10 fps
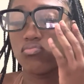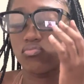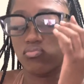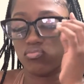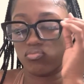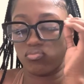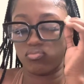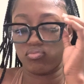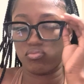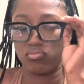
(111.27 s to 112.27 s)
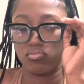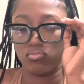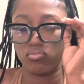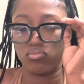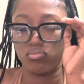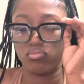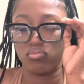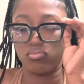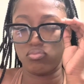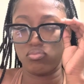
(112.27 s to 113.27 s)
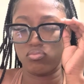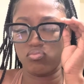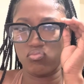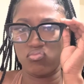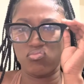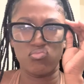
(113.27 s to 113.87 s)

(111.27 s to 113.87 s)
(silence)